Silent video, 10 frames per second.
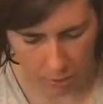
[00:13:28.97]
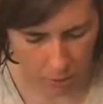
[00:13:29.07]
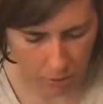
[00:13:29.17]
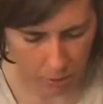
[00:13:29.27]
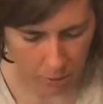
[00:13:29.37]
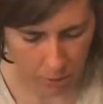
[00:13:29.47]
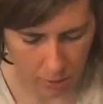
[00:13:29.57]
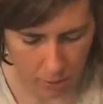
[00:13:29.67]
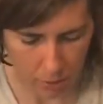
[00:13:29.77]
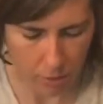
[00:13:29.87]

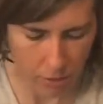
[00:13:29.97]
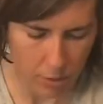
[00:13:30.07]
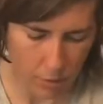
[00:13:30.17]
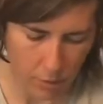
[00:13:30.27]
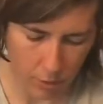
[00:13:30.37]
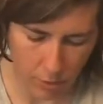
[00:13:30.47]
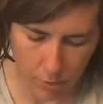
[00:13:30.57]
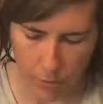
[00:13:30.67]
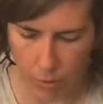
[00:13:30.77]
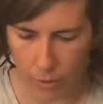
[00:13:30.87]

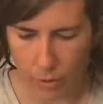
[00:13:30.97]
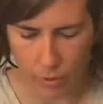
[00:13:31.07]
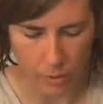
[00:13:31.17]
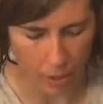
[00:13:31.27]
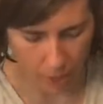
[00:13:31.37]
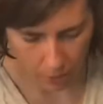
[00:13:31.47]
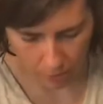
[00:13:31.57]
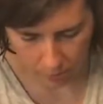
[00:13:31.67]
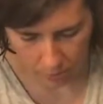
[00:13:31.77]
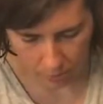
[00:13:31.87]
pull those out.